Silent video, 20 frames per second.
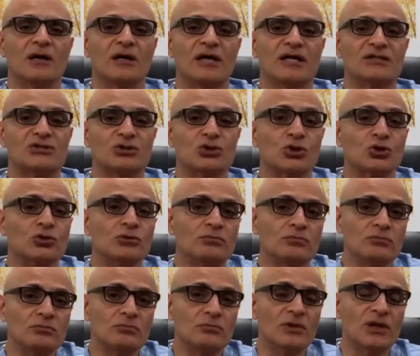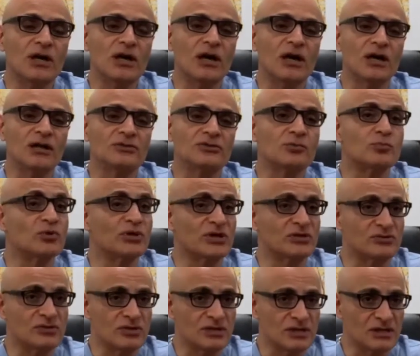it's good to bring
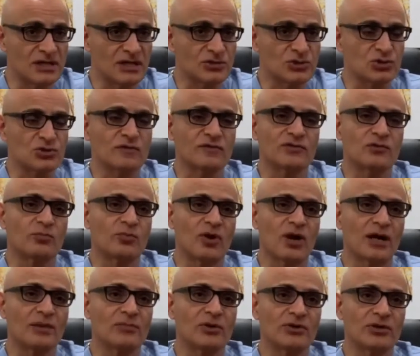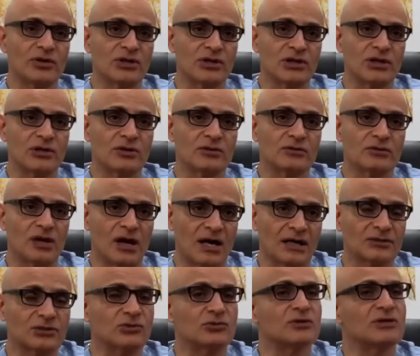it to the attention of your primary care
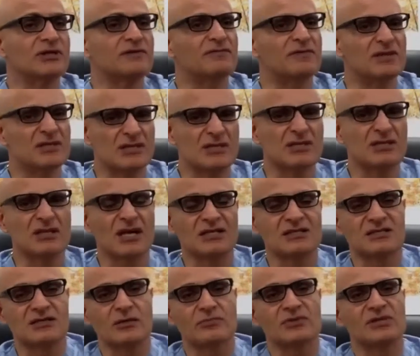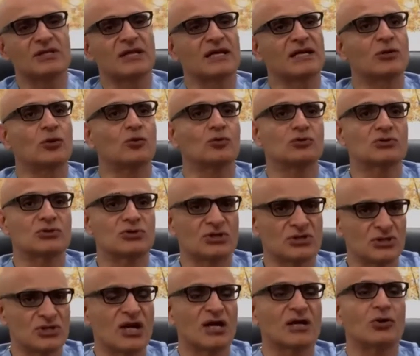doctor if this is not something that
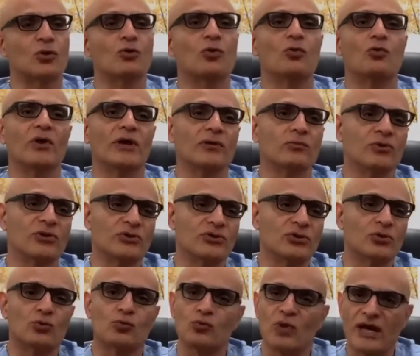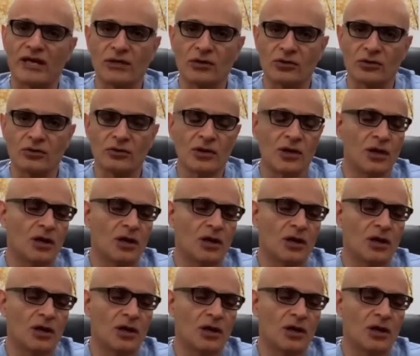does not go away with your regular